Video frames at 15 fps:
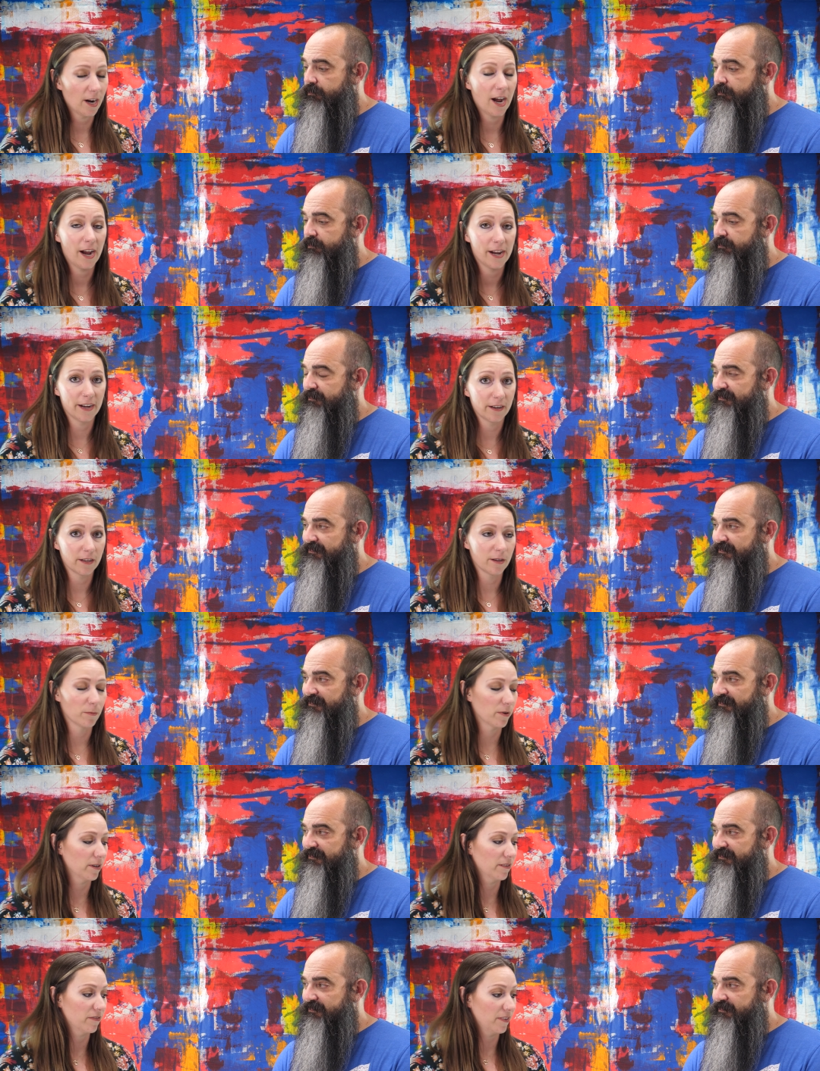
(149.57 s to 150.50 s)
Speaker 1: I am
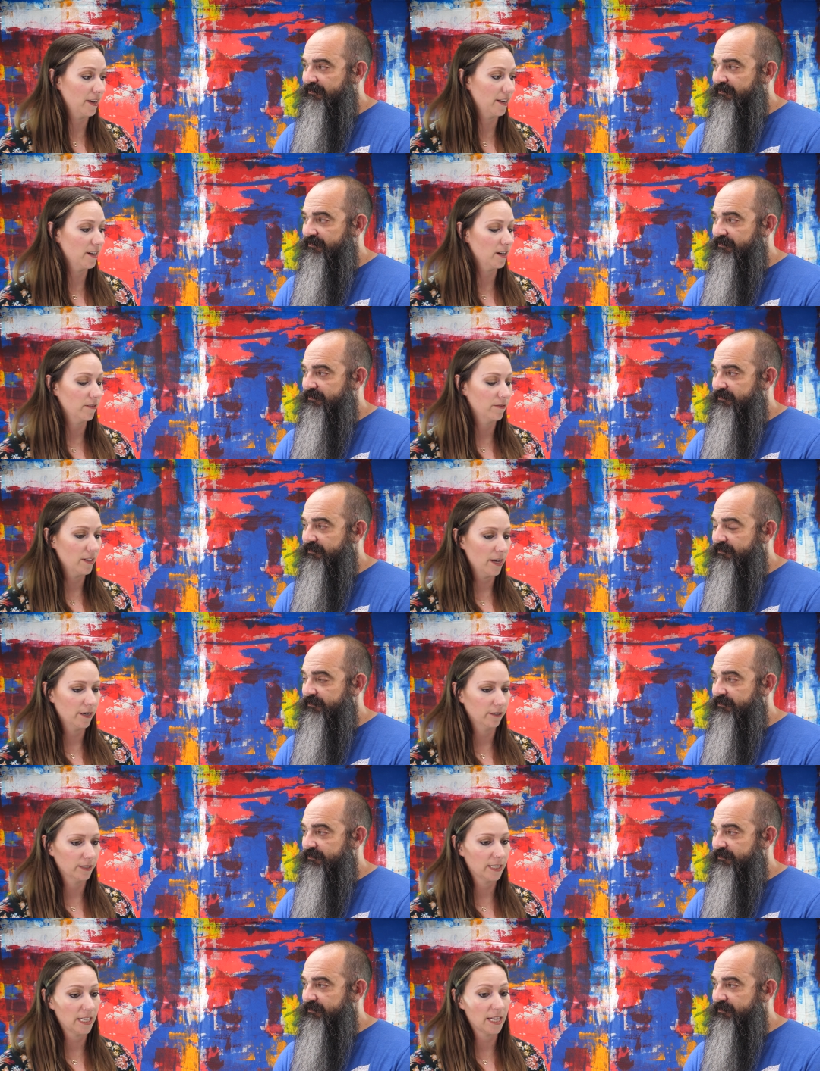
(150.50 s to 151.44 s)
a fan of the
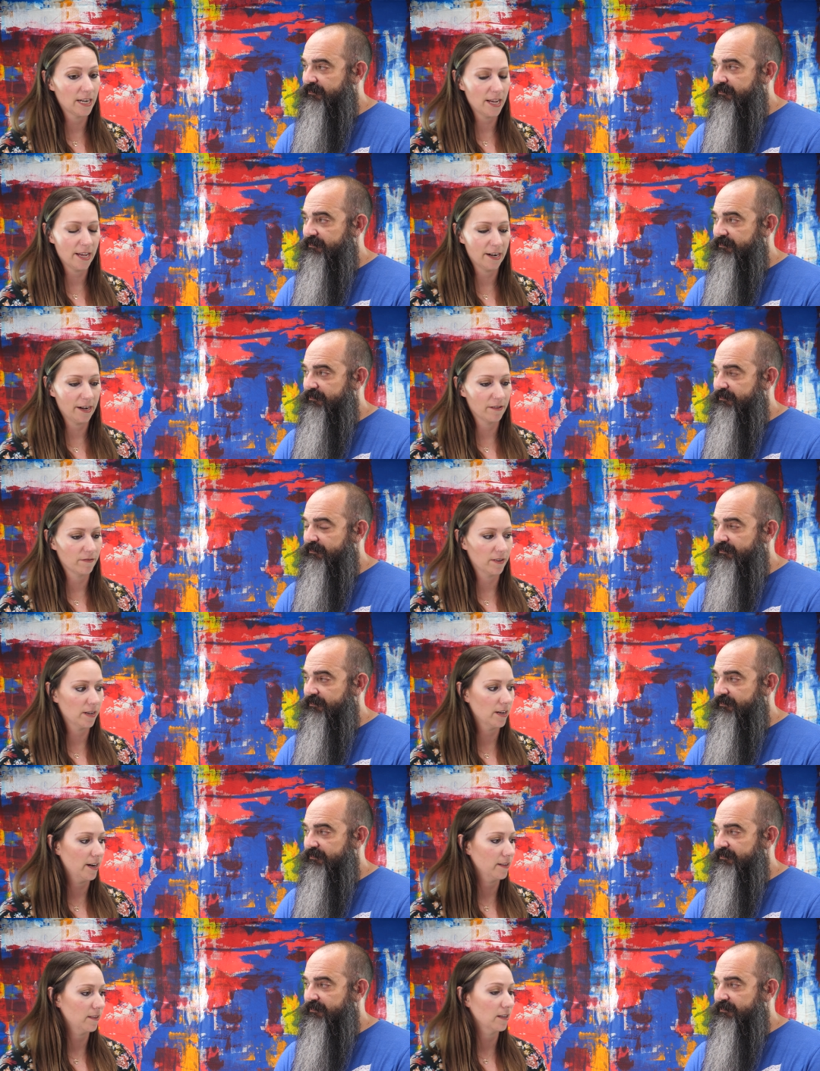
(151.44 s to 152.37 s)
NLT and
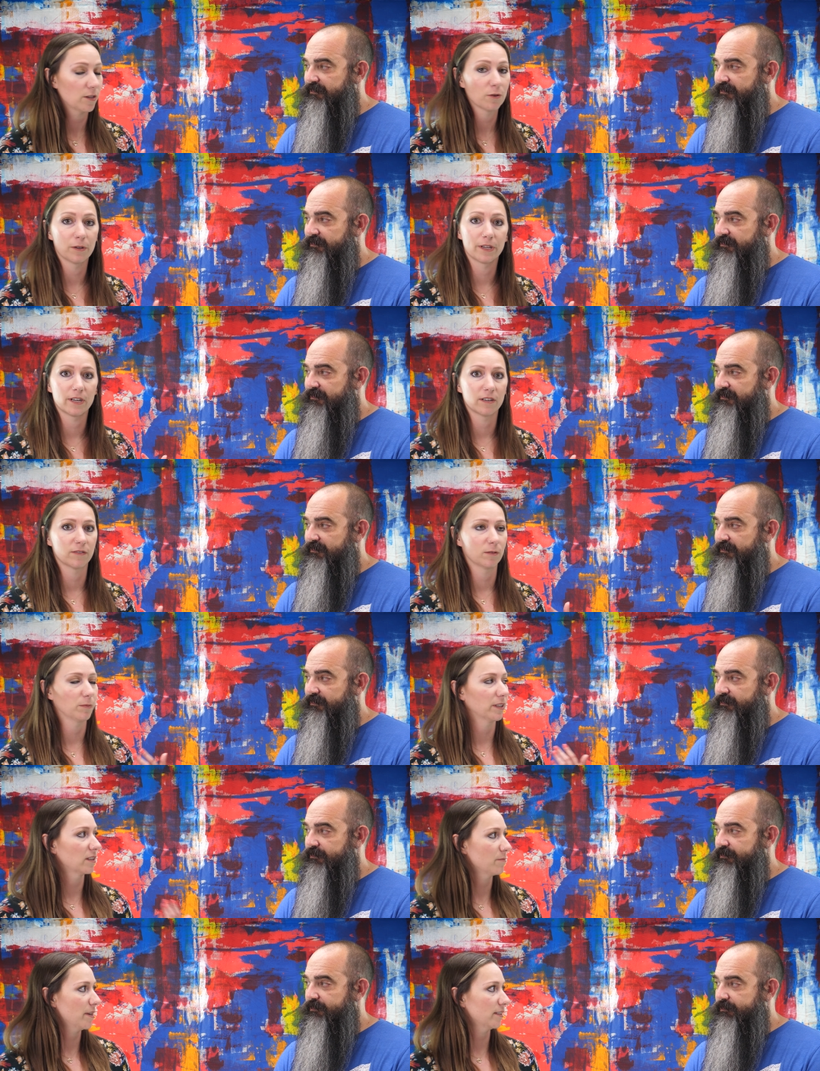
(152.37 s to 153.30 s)
NIV. I think you'll hear from
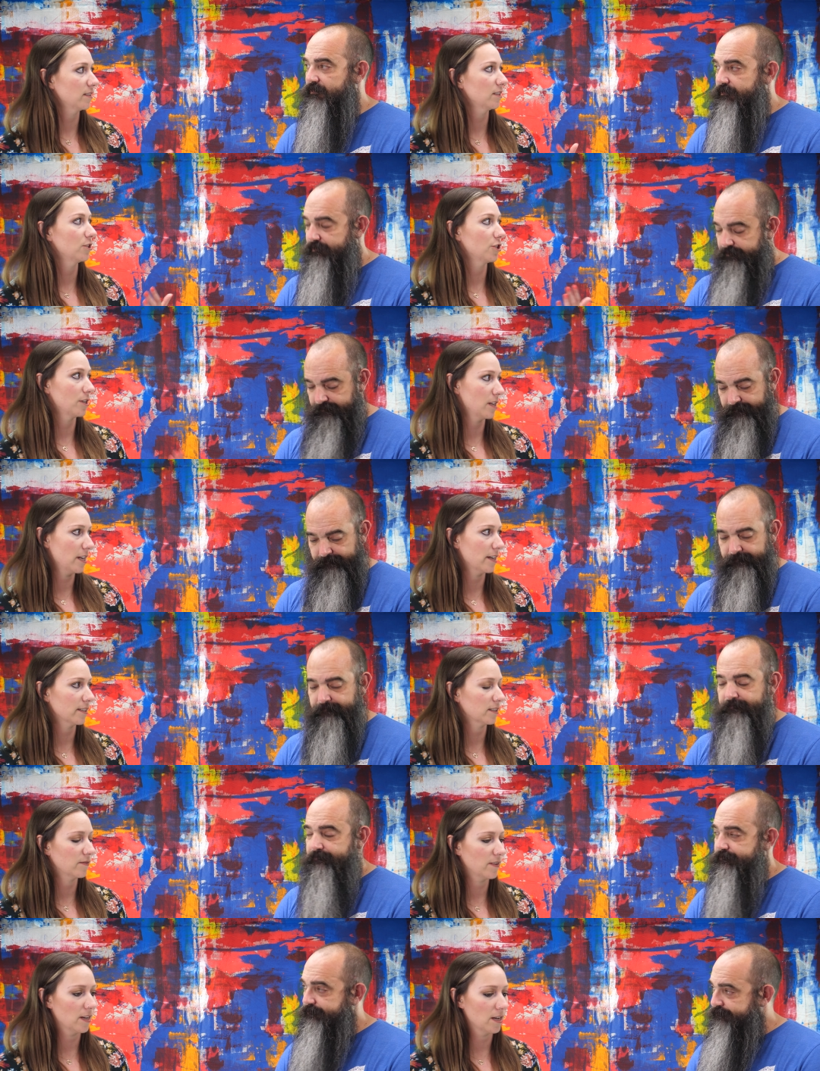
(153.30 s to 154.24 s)
like the message and
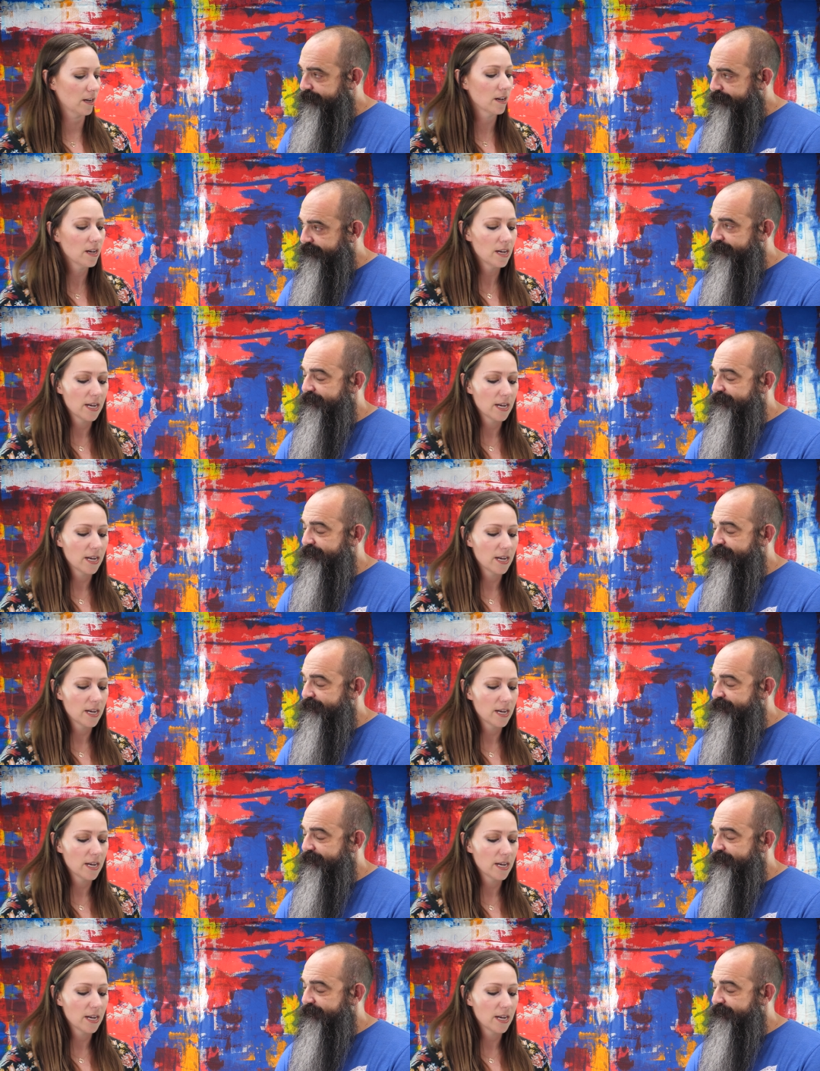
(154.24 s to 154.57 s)
ESV.